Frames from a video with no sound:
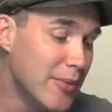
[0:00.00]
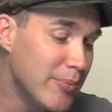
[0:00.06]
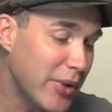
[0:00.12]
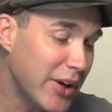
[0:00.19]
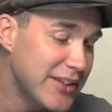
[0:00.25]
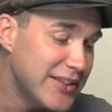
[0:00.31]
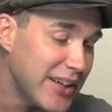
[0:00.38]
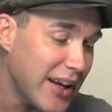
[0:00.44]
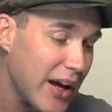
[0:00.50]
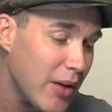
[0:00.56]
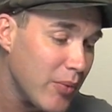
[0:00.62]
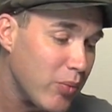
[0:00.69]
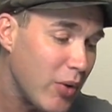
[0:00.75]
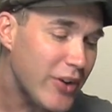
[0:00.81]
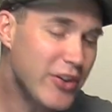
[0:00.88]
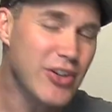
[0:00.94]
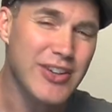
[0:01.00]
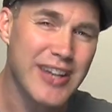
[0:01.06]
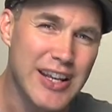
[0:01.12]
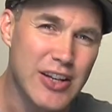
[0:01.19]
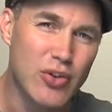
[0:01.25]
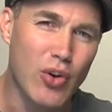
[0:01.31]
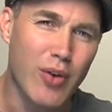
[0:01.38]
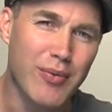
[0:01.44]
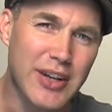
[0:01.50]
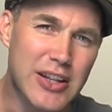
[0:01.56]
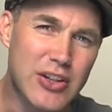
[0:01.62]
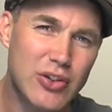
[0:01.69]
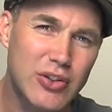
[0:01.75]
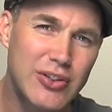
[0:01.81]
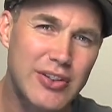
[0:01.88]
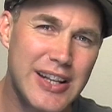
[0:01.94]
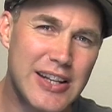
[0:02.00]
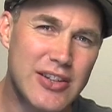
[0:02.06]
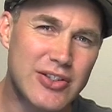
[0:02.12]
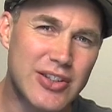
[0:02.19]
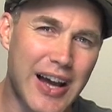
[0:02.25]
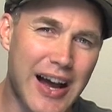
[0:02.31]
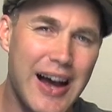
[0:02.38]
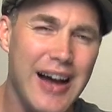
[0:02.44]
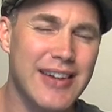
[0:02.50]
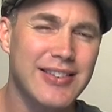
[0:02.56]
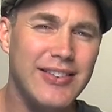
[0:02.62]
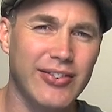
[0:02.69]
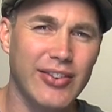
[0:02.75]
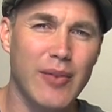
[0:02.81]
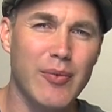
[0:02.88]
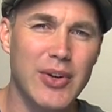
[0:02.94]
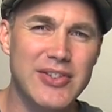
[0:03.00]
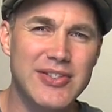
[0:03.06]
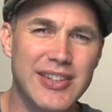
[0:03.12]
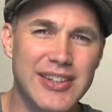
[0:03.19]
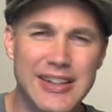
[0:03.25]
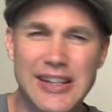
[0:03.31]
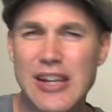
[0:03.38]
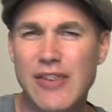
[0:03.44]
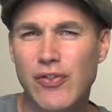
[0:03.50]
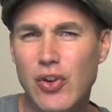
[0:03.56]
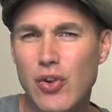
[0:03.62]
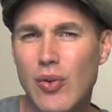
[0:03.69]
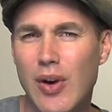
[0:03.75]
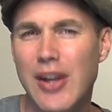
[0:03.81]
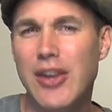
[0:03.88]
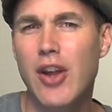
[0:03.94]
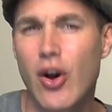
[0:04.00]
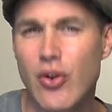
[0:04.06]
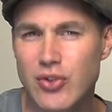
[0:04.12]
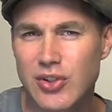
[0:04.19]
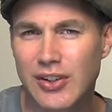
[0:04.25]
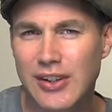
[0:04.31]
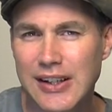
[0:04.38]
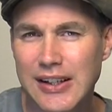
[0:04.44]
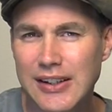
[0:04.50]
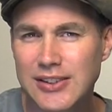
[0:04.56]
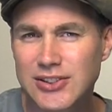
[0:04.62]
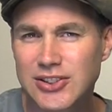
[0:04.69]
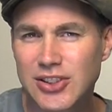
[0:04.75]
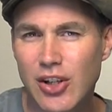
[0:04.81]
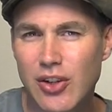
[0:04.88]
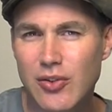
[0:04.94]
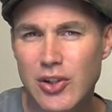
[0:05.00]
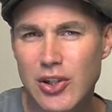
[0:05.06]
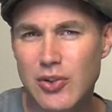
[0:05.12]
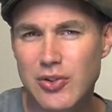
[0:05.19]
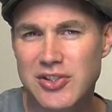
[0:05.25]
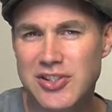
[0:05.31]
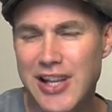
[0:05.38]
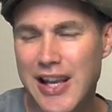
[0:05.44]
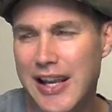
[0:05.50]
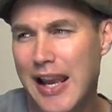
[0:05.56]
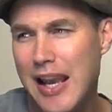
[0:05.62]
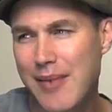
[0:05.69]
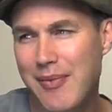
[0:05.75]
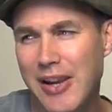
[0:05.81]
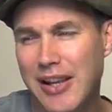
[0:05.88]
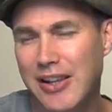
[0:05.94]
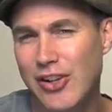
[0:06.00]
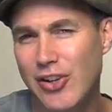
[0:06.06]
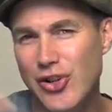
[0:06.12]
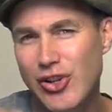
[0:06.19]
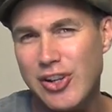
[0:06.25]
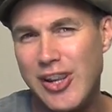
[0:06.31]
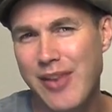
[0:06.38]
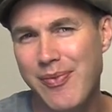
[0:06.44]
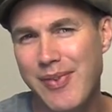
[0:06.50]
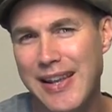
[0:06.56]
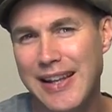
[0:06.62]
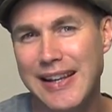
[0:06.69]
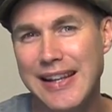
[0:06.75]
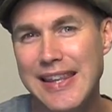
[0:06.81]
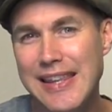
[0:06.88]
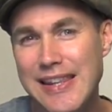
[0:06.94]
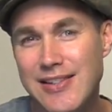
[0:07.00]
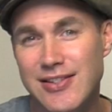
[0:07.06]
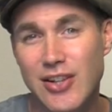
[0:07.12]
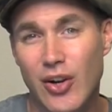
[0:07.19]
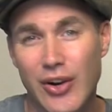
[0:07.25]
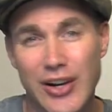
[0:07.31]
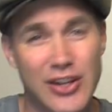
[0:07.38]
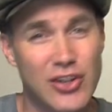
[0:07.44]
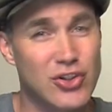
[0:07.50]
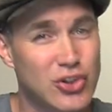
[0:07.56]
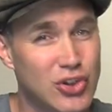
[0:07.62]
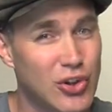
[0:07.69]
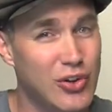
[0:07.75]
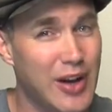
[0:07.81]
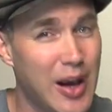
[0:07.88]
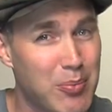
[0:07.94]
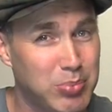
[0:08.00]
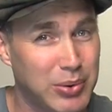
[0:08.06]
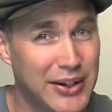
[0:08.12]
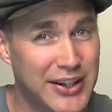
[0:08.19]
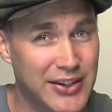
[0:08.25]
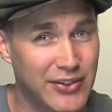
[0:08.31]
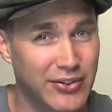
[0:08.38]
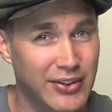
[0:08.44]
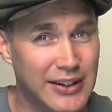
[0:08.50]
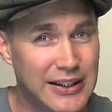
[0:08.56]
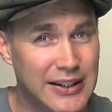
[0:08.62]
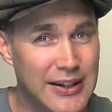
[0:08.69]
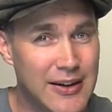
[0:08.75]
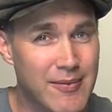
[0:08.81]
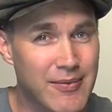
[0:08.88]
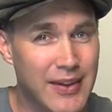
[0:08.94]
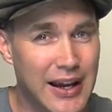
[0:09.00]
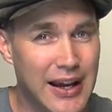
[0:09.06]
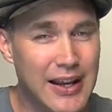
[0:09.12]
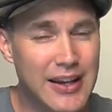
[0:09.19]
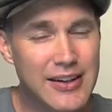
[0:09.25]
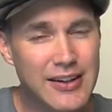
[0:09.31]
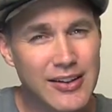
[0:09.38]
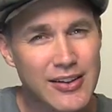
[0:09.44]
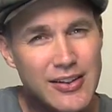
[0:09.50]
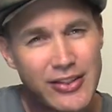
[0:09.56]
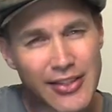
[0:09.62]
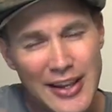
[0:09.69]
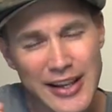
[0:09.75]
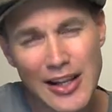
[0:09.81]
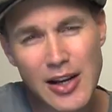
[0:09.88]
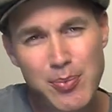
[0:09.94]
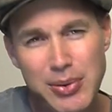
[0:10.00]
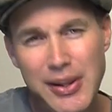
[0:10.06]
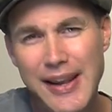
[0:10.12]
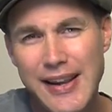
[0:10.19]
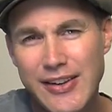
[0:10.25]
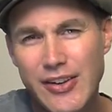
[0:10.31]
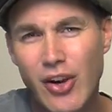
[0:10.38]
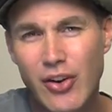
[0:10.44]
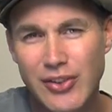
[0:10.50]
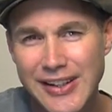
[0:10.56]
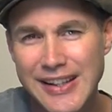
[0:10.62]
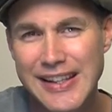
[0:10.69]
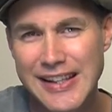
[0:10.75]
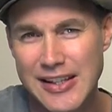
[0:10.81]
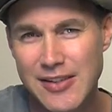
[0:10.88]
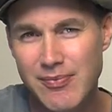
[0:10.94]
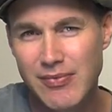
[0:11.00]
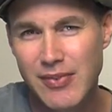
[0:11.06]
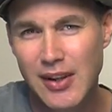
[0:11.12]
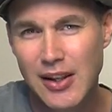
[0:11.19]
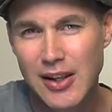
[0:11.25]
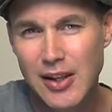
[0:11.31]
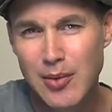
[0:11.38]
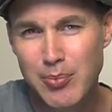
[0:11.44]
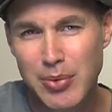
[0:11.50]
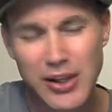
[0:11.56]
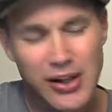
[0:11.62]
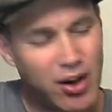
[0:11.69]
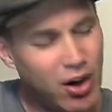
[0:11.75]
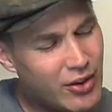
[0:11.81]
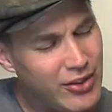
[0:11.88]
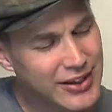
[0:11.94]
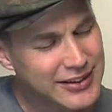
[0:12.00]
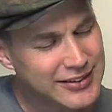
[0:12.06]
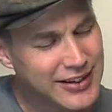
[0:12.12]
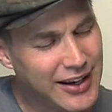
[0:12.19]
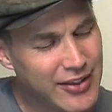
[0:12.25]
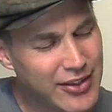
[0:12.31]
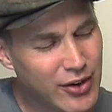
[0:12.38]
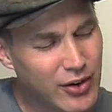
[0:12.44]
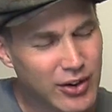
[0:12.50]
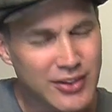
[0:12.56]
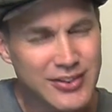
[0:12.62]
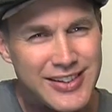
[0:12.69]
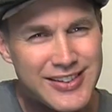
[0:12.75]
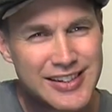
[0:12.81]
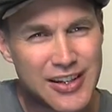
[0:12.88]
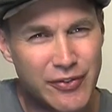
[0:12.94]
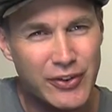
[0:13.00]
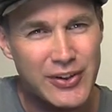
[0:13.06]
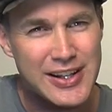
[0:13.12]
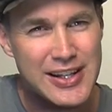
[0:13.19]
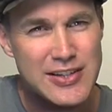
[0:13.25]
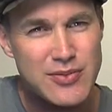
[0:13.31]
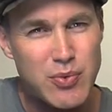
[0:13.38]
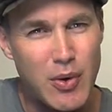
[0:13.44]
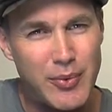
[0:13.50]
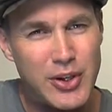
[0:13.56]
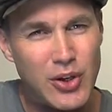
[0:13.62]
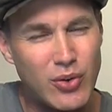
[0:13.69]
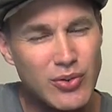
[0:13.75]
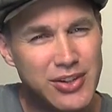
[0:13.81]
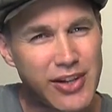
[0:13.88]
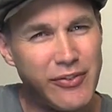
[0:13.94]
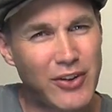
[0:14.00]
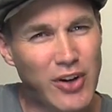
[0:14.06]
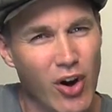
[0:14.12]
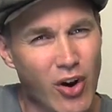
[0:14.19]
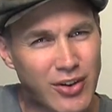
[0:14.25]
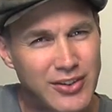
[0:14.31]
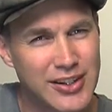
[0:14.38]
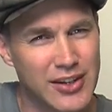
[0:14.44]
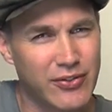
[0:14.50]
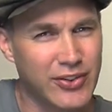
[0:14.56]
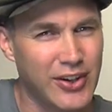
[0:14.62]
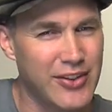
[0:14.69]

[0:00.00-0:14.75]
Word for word: But uh, what you need normally, you'd need to ask someone to give you a note. So you would say, hey man, can you give me an E so I can tune up, please? And they're going to play a note E. But on the guitar, there are lots of different E's, what we call different octaves.